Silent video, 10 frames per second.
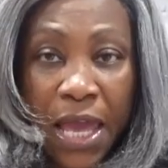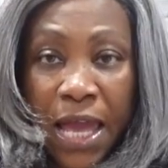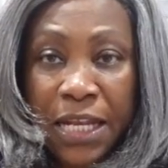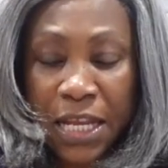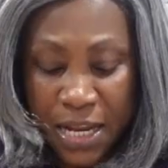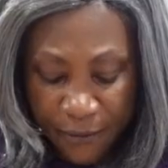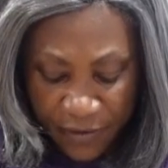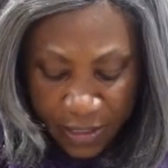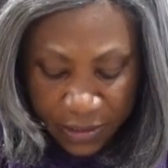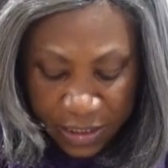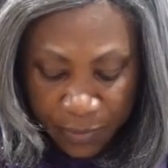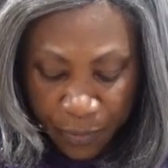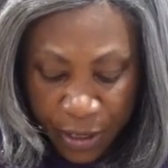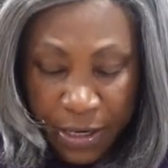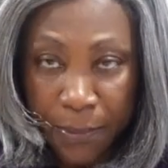And then I've got to
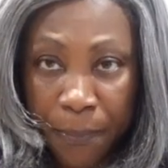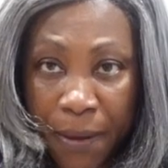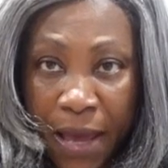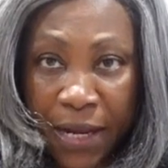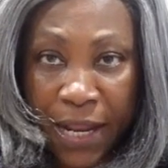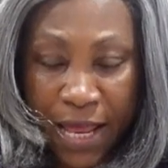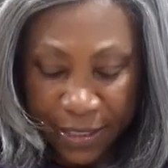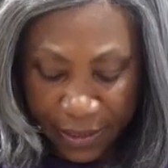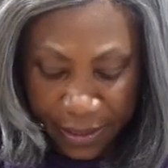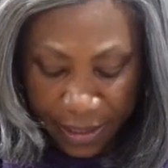spray the pan and